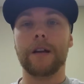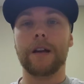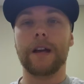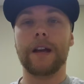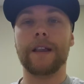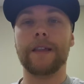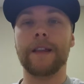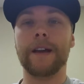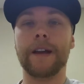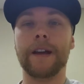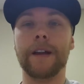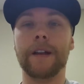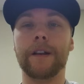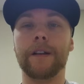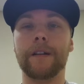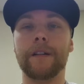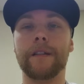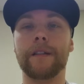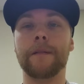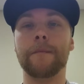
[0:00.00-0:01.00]
And
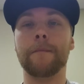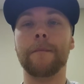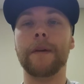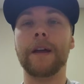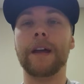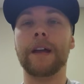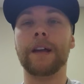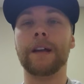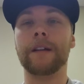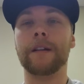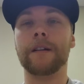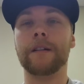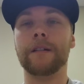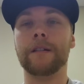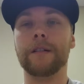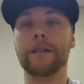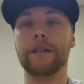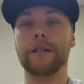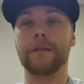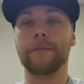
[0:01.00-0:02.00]
then the
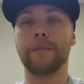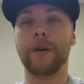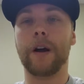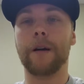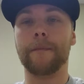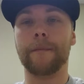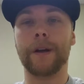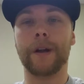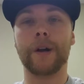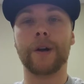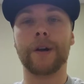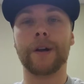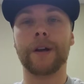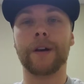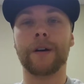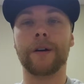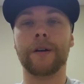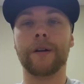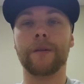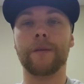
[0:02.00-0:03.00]
main problem
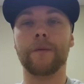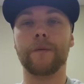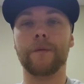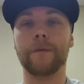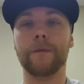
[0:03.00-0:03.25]
area